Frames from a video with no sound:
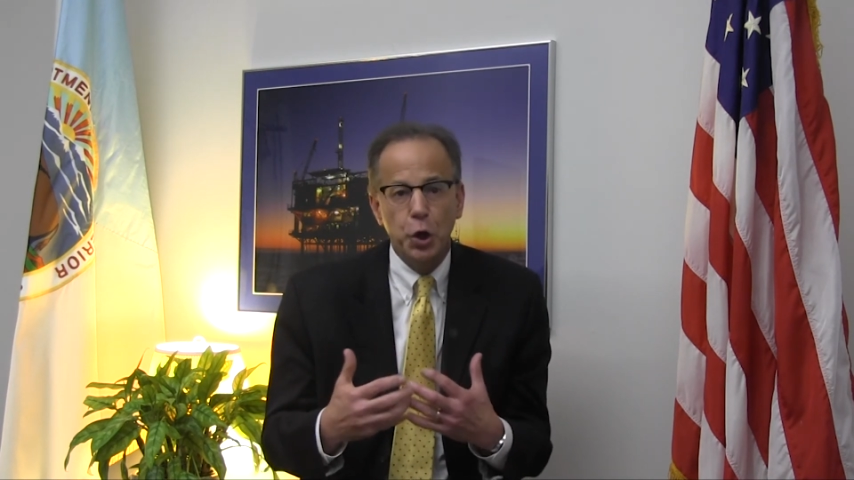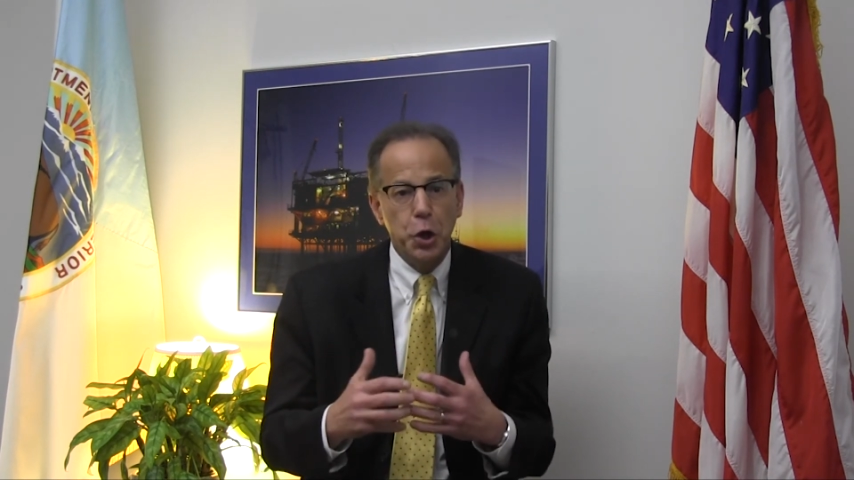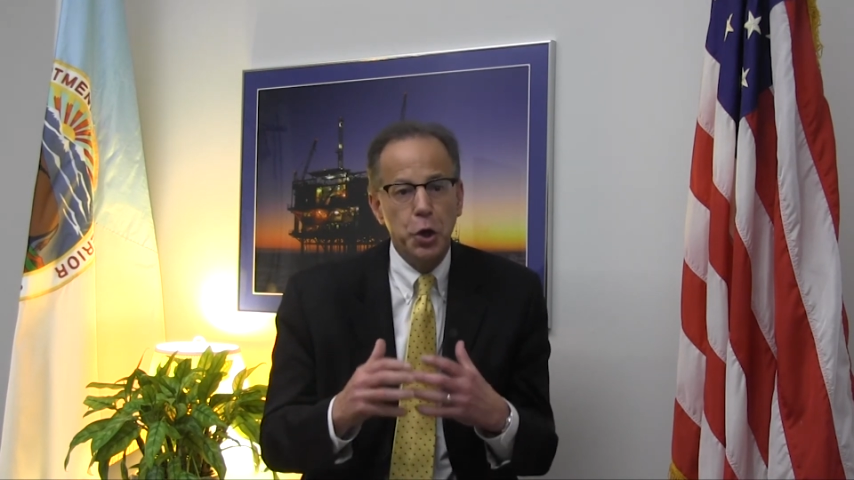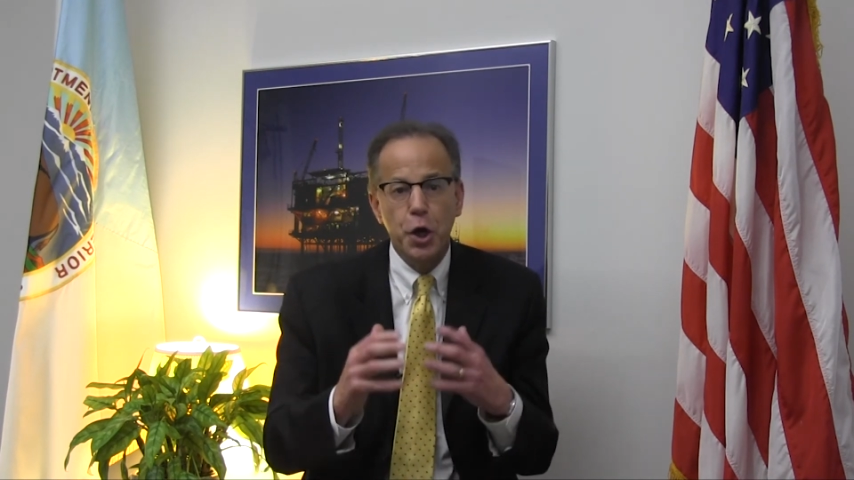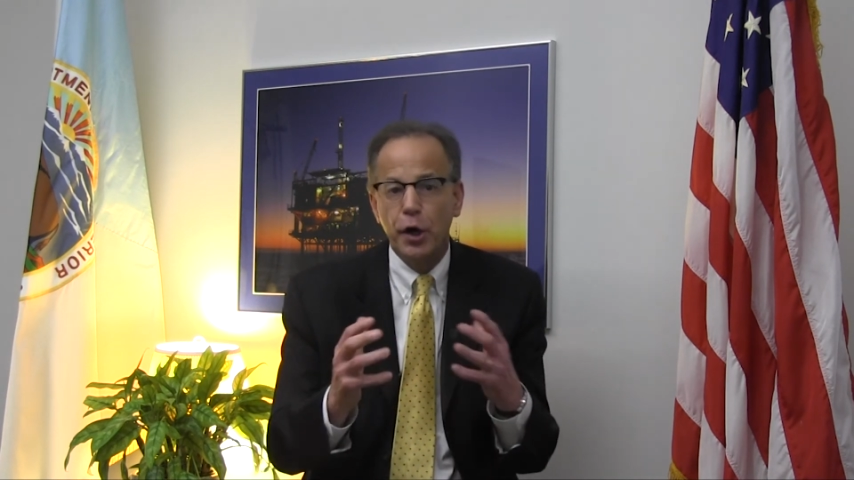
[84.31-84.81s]

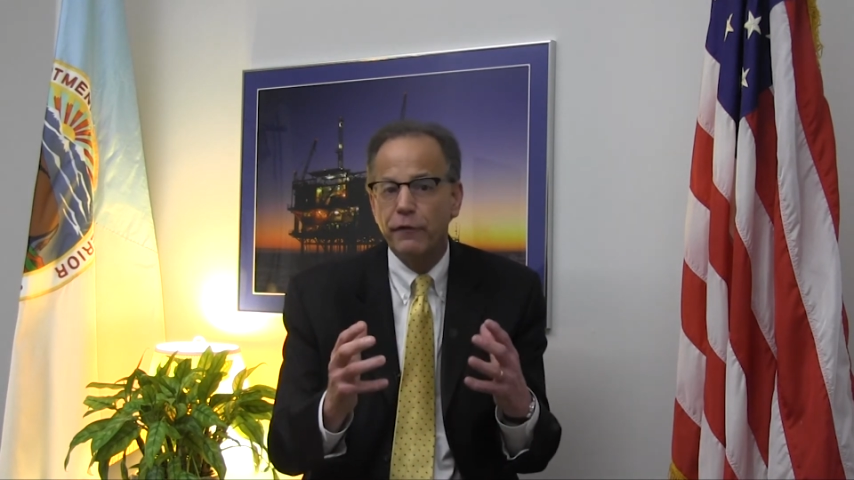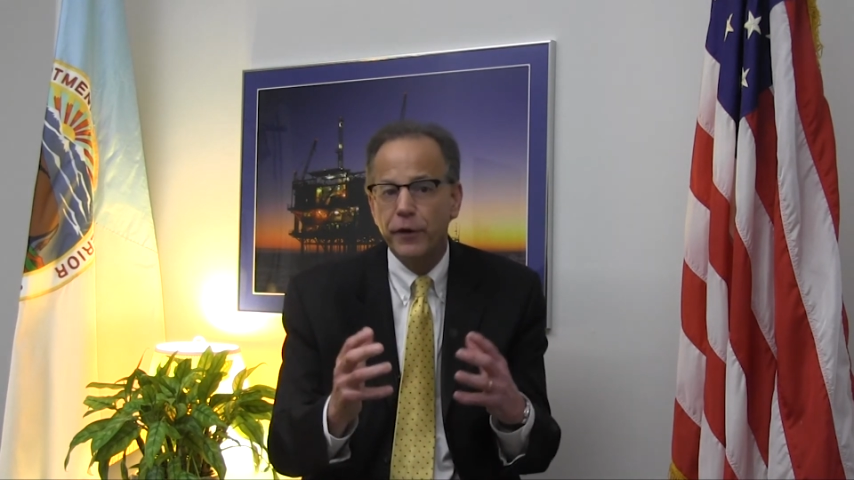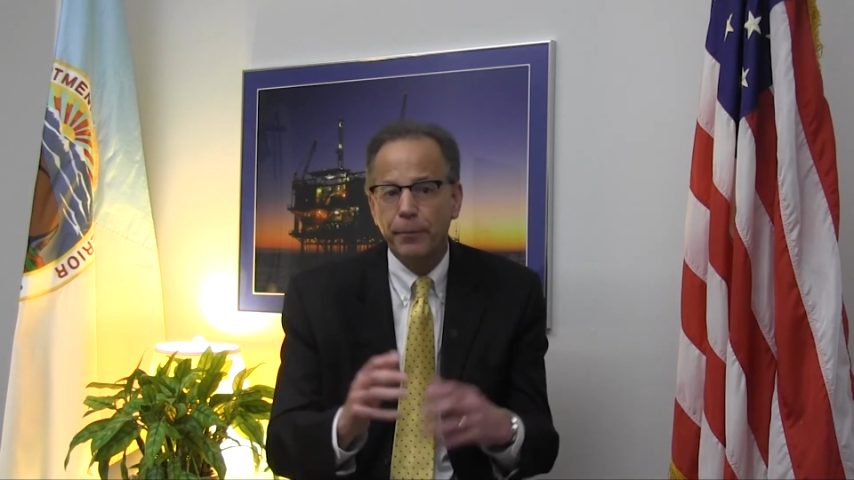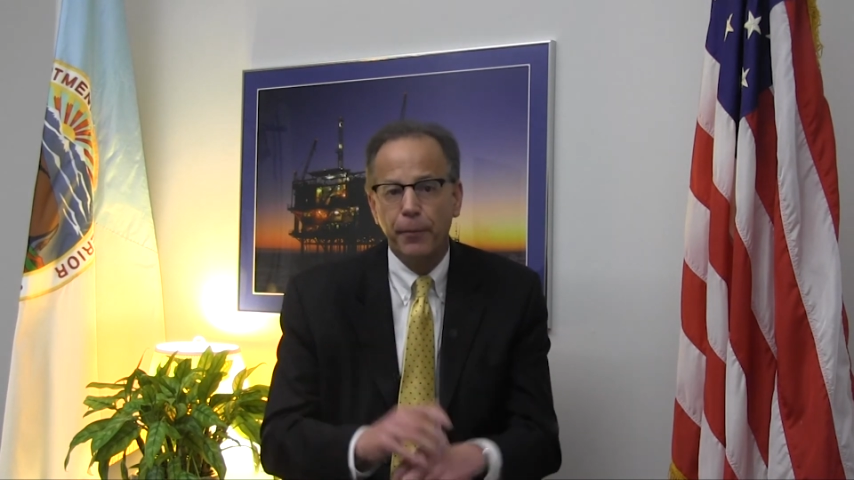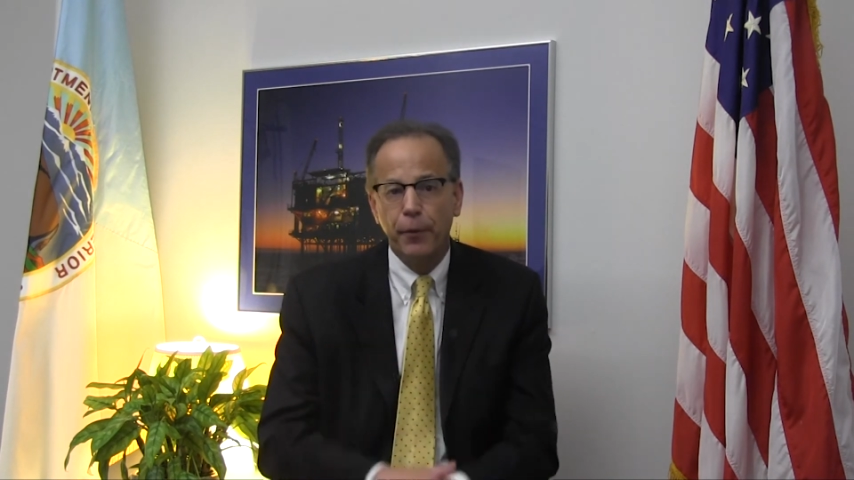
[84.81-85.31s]
none of
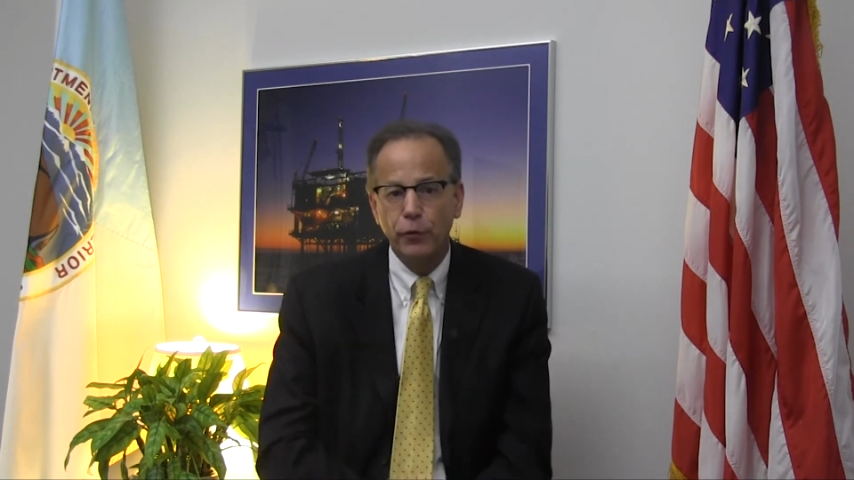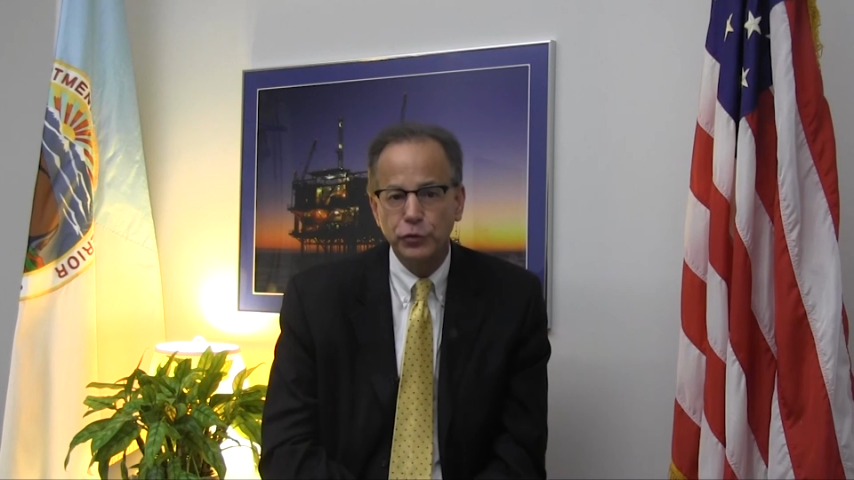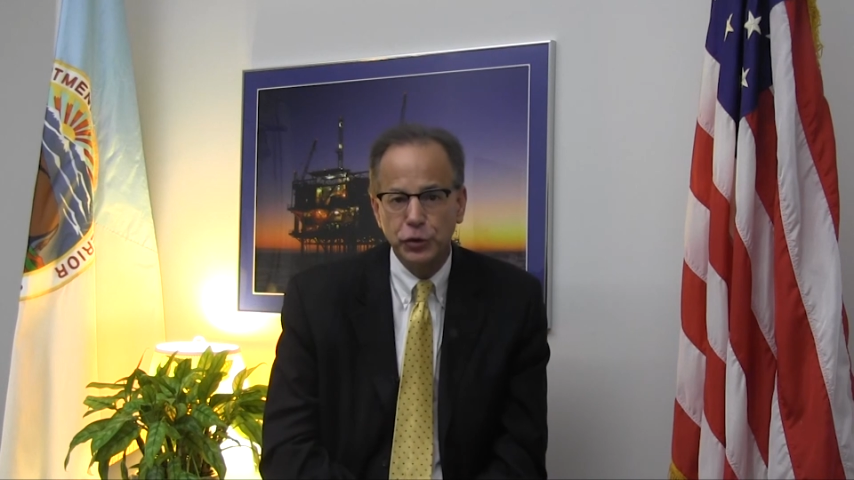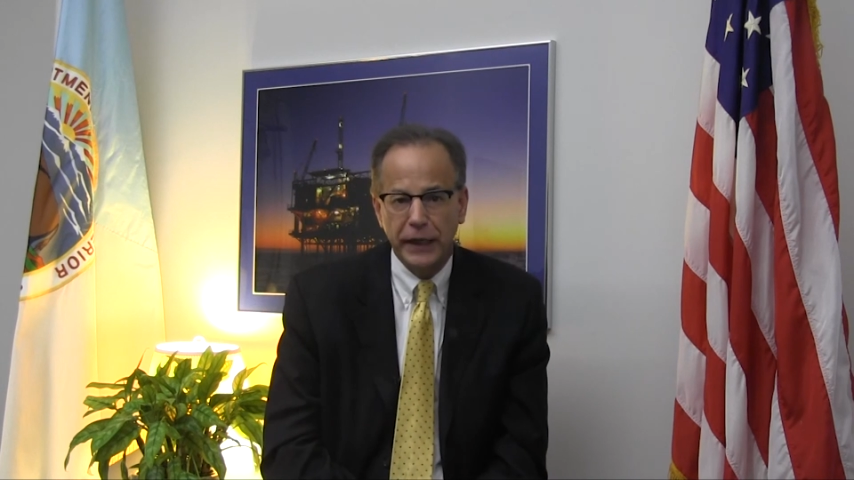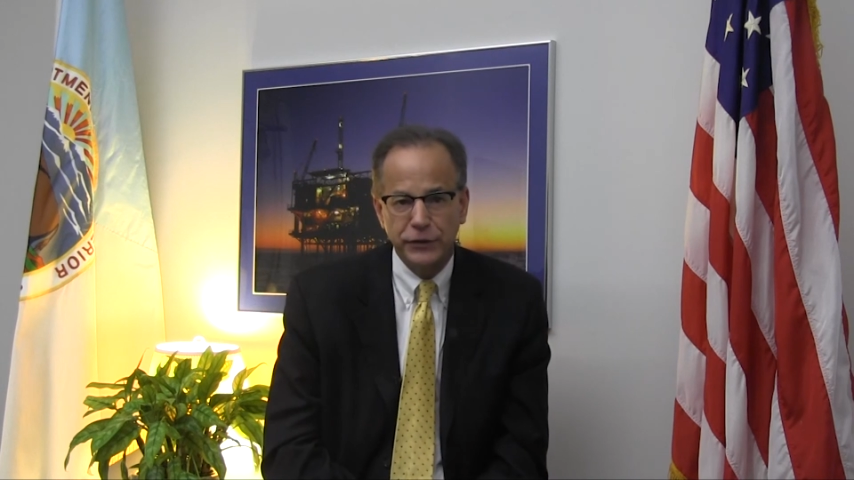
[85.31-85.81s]
the
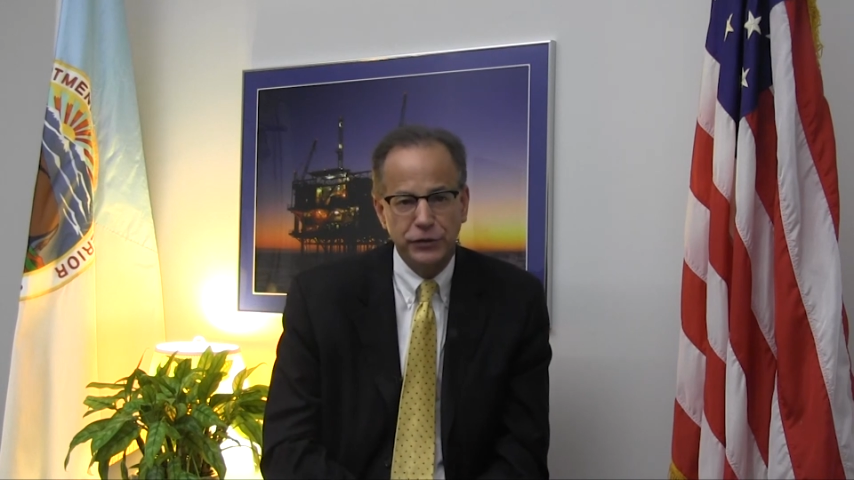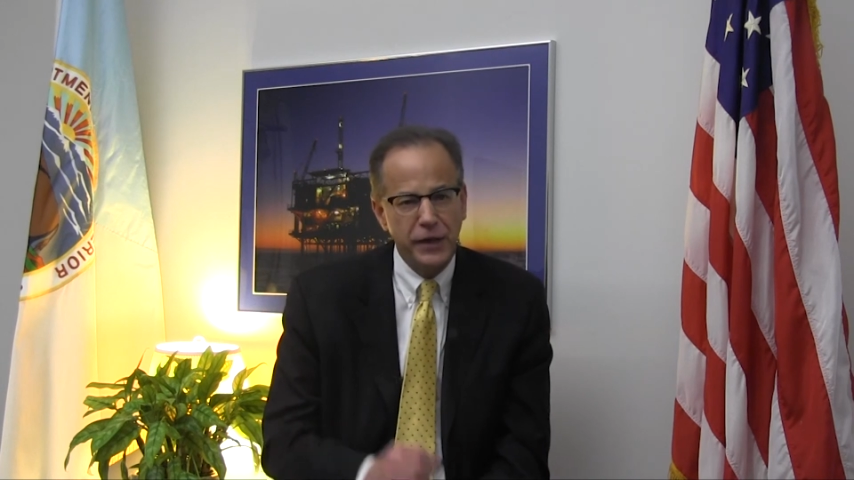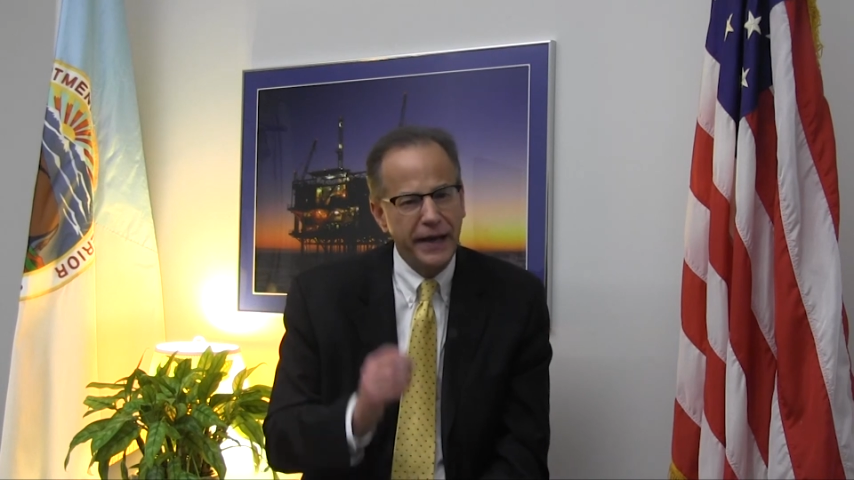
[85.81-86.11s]
proposed changes,